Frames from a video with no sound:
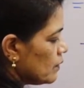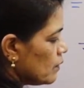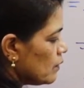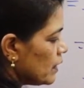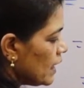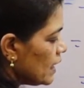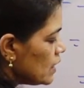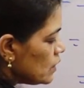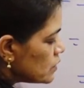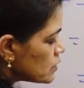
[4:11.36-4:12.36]
Okay,
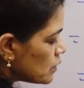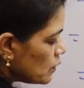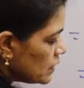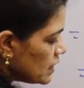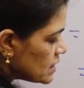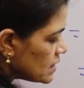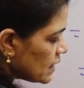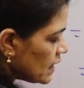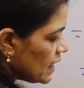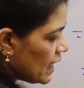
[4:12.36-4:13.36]
so this
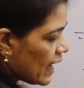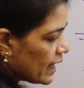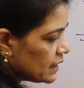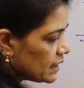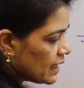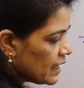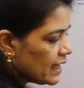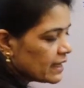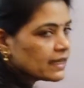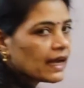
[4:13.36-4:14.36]
3 and 3
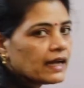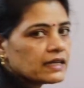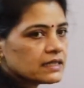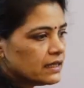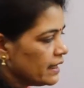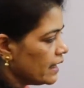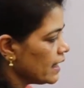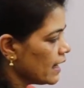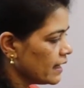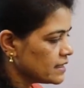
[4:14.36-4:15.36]
get cancelled, they are
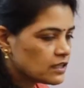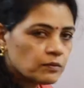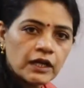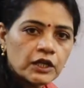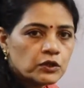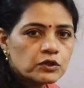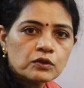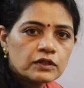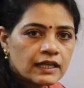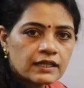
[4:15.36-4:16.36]
connected by into,
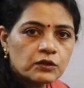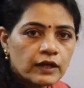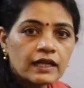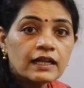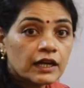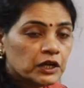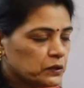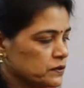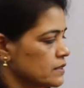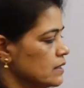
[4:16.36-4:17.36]
so that you can
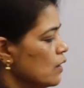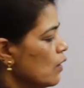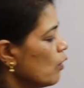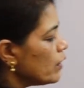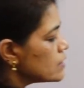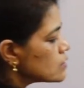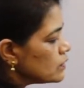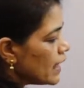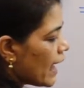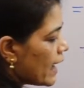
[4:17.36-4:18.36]
reduce. Okay, so
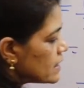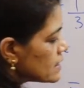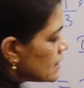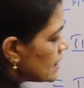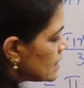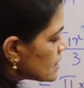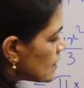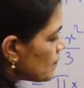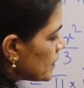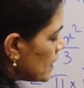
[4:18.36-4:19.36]
the answer is
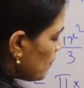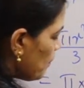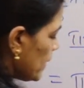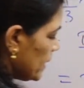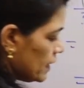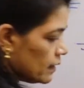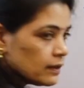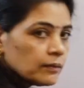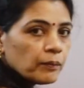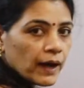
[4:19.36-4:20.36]
pi.
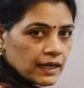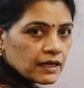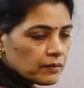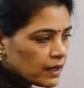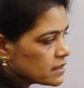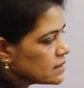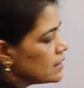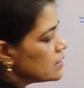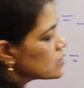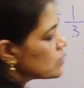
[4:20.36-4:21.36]
Pi remains
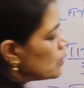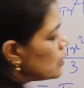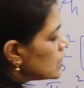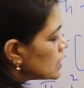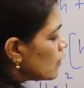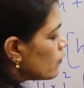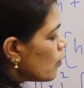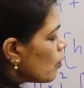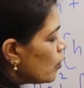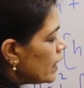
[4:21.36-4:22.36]
there, so the
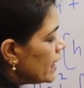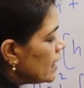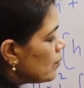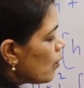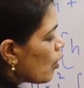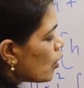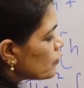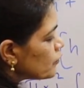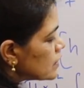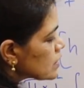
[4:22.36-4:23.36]
volume
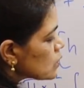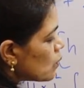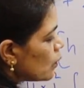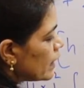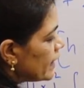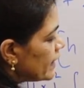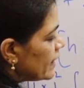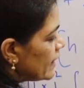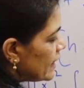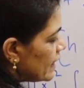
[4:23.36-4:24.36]
of the solid
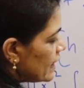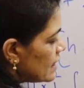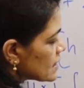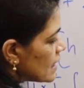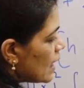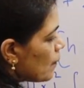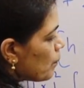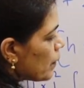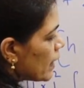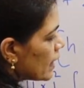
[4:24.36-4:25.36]
is
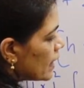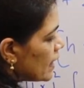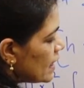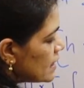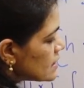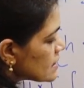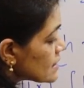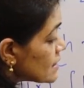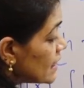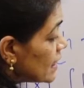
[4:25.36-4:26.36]
pi
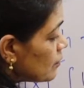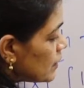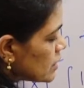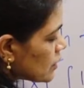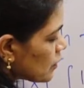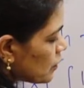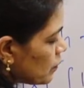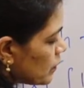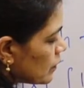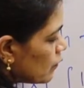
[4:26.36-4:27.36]
centimeter cube.